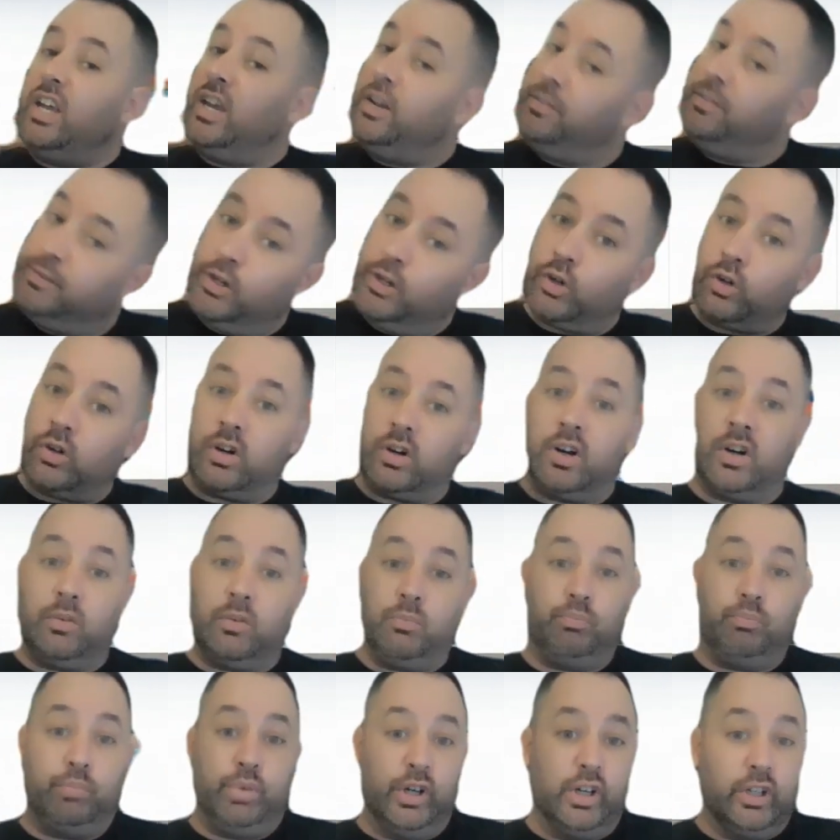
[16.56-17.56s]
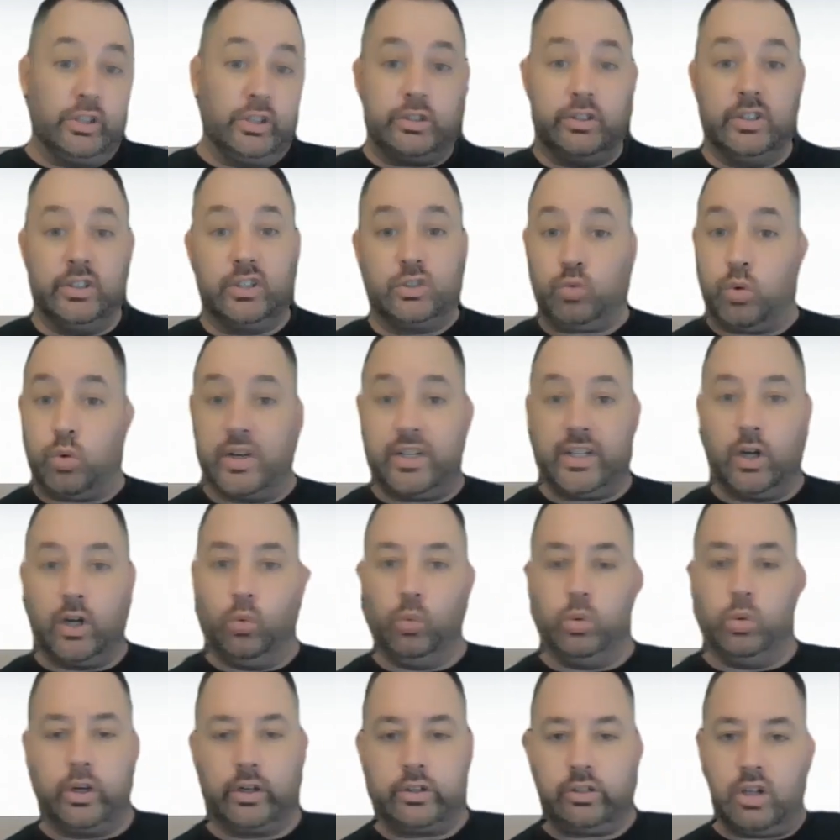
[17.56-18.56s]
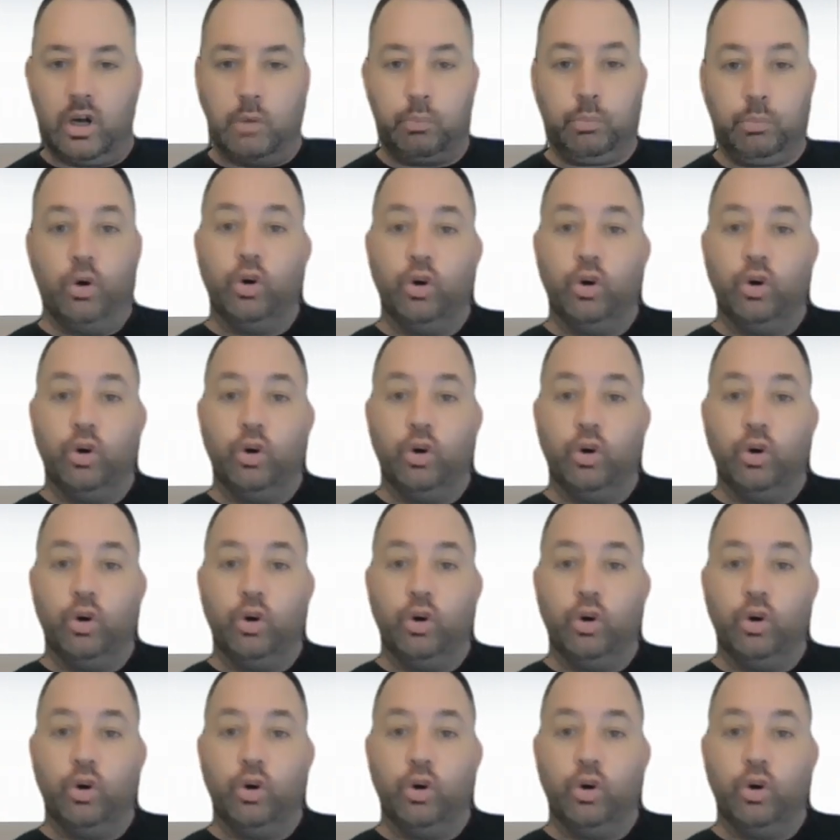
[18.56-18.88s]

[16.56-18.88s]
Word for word: if you're a person that's running a workshop